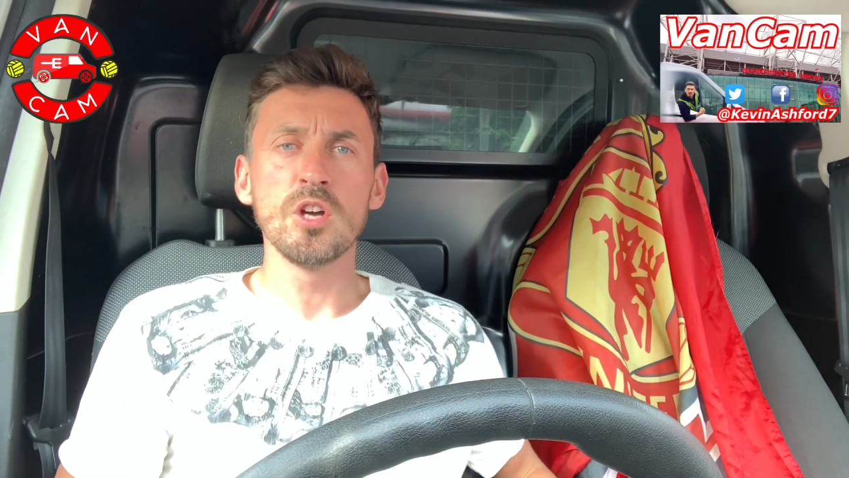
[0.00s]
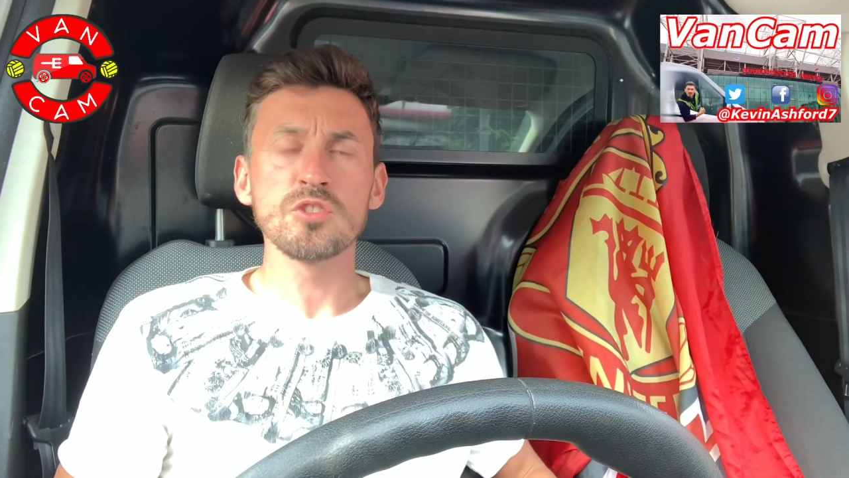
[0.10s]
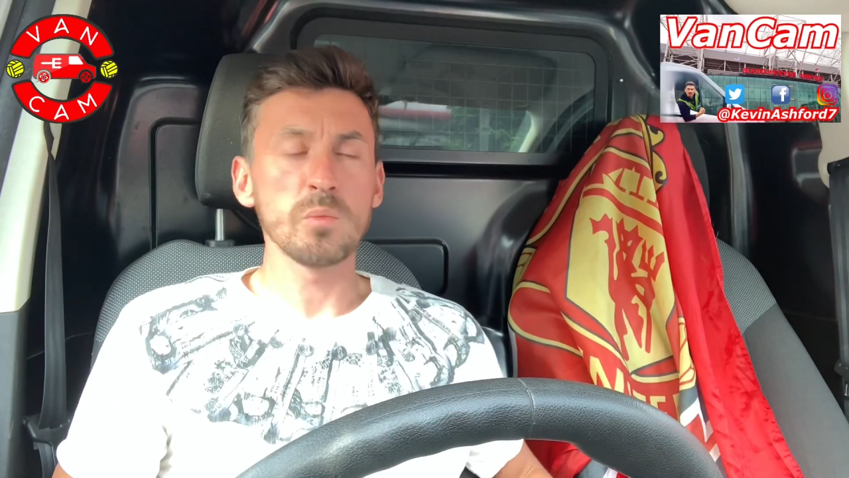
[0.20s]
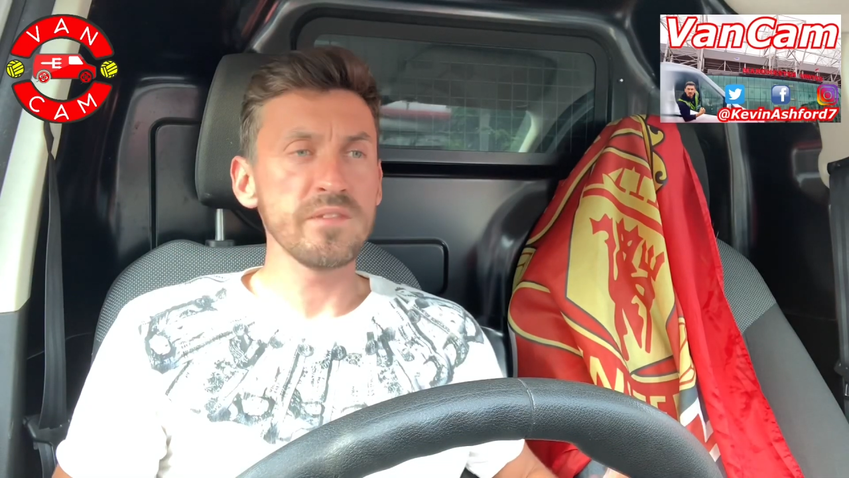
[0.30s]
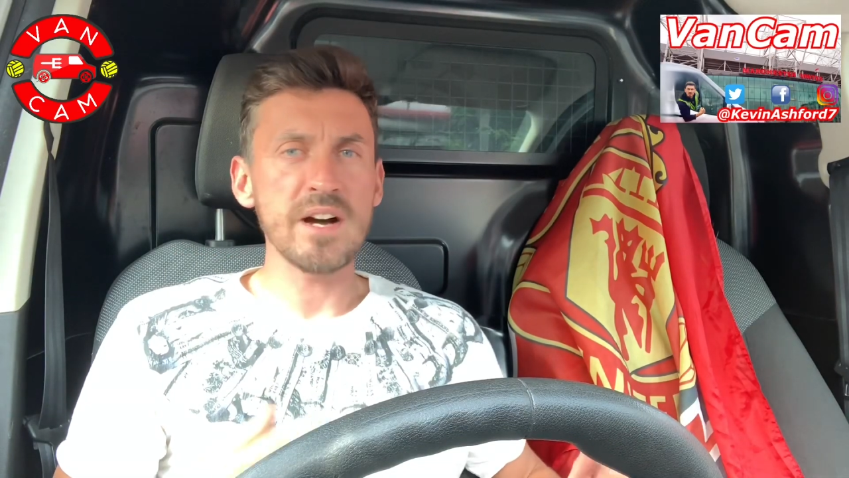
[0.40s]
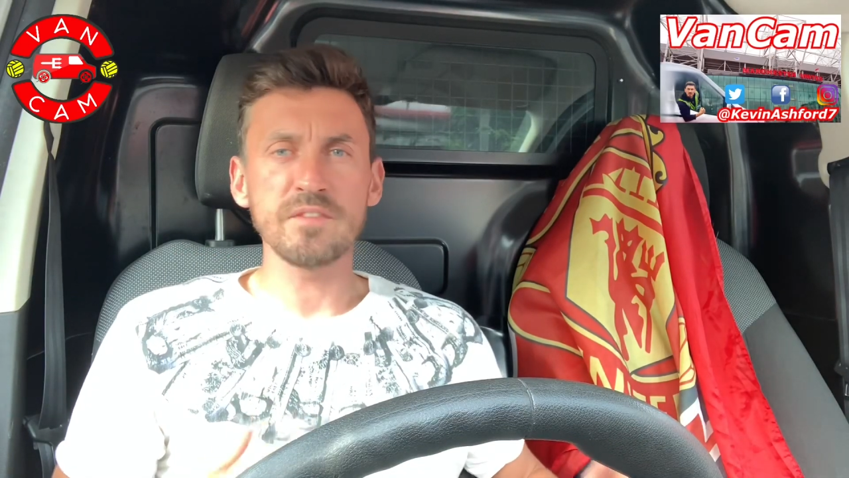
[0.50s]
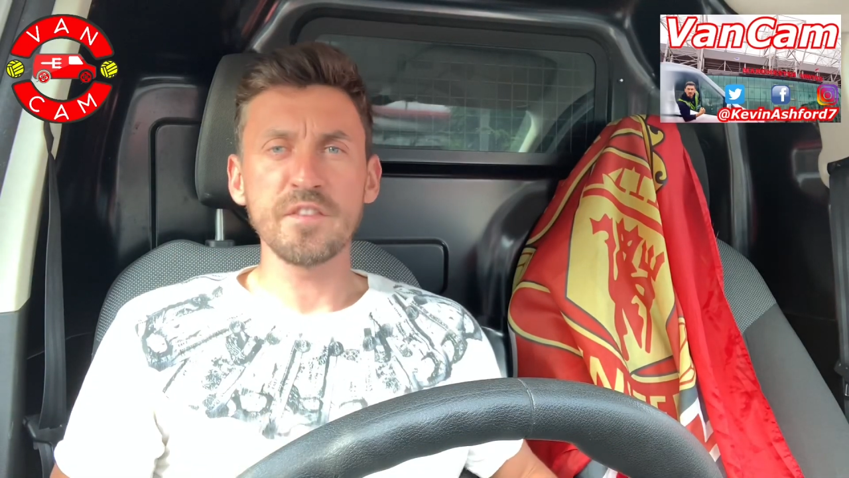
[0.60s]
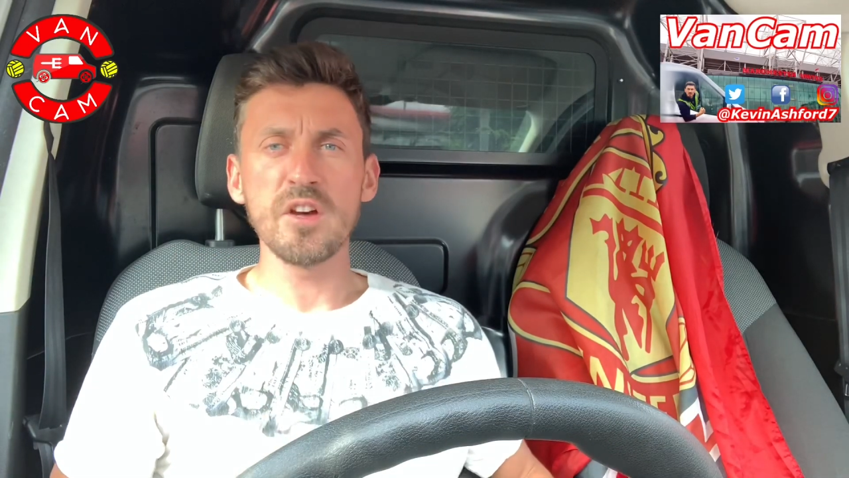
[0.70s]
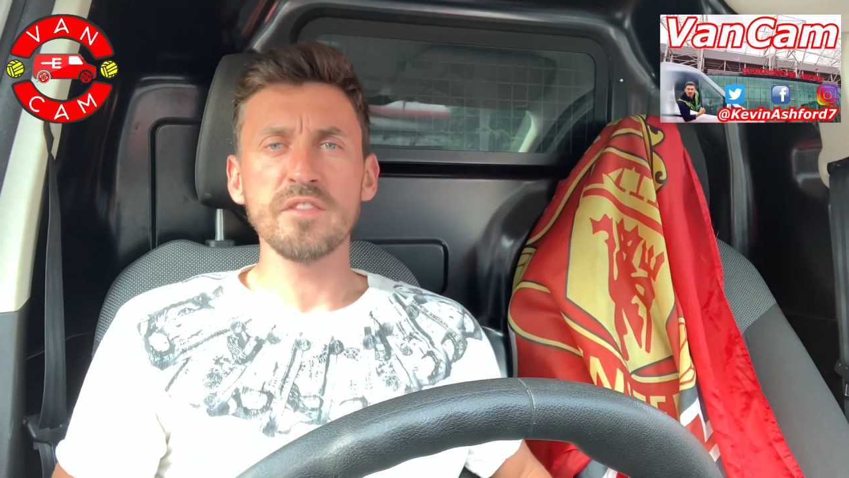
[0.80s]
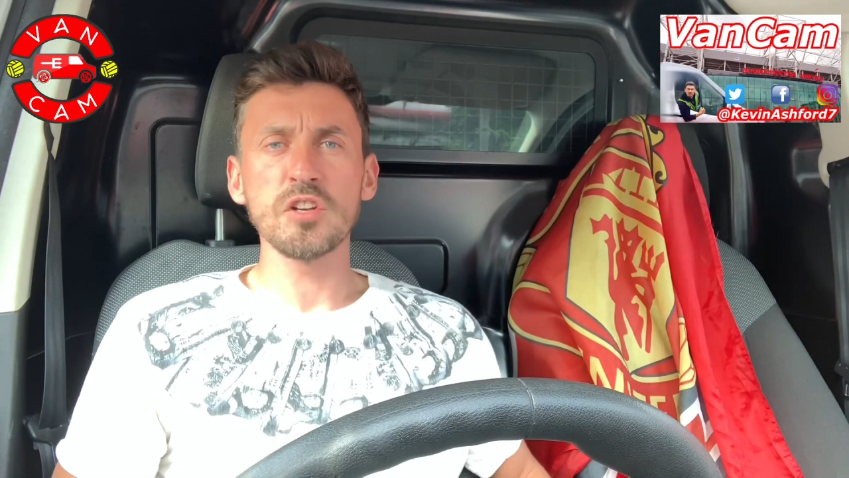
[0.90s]
So without
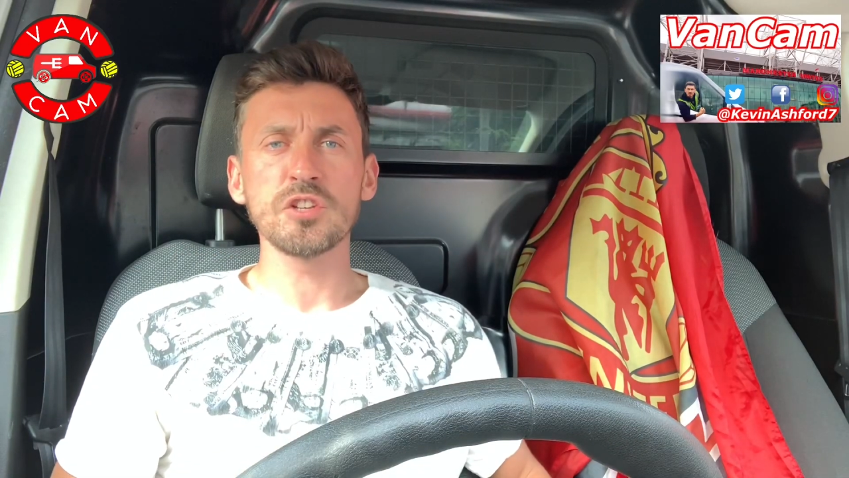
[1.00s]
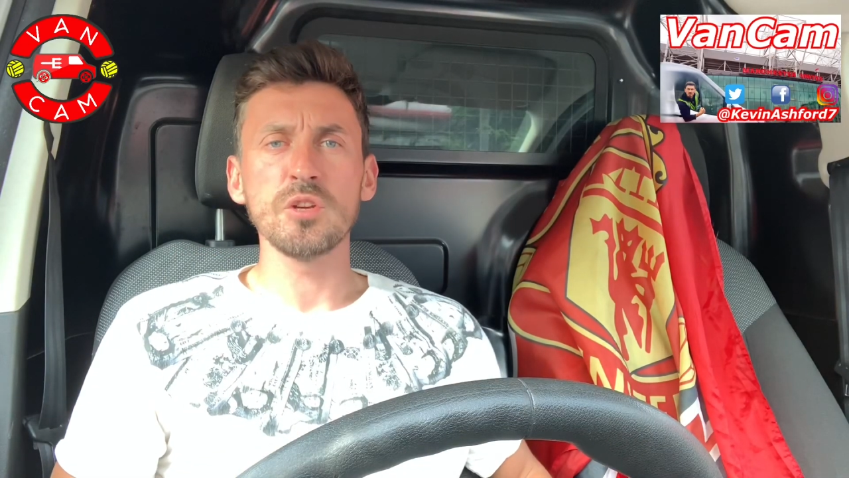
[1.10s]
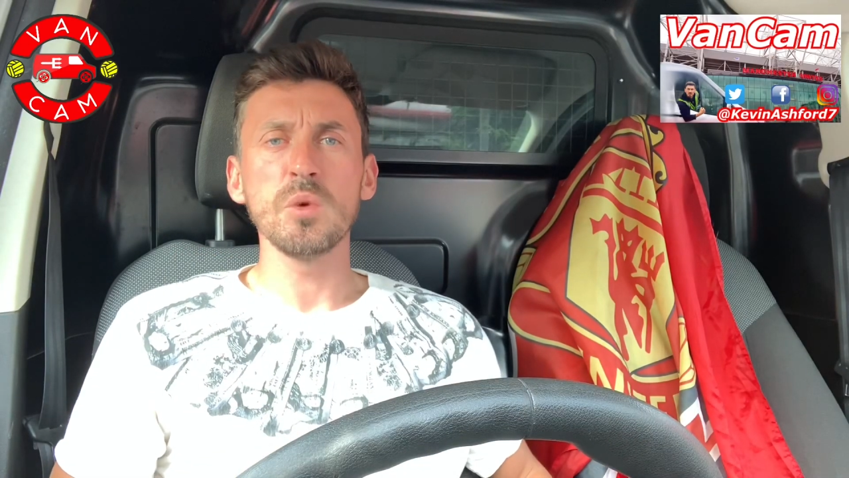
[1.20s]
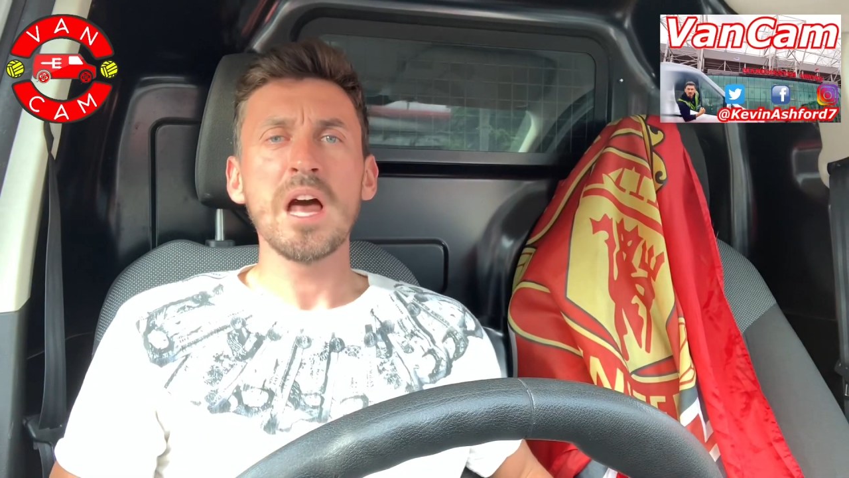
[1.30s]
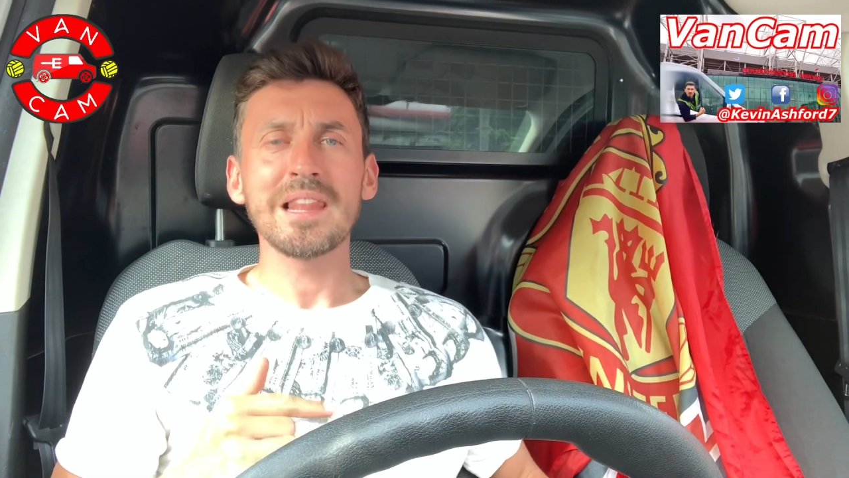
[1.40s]
further ado,